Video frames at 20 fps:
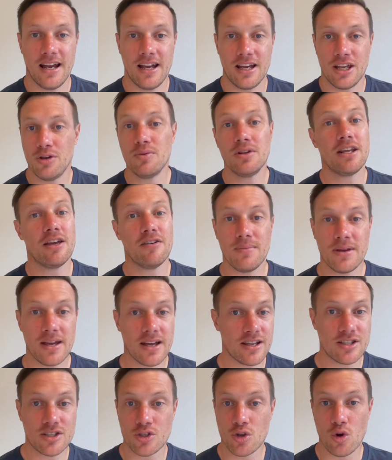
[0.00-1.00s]
You would give me
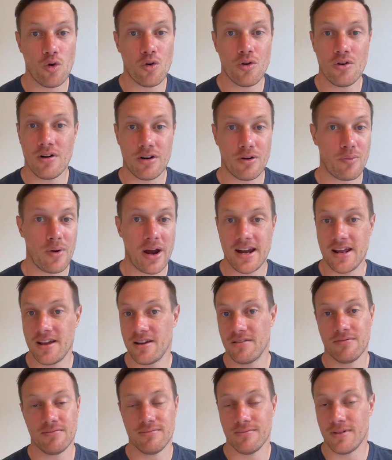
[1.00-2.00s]
a score on a rating
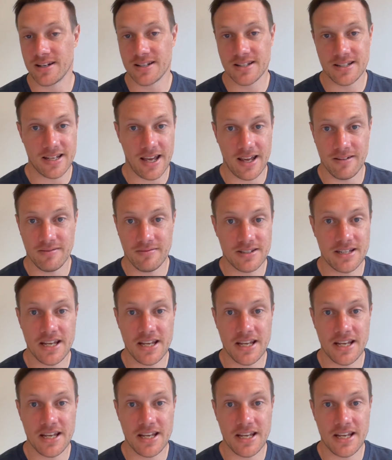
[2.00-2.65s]
of 1 to 10.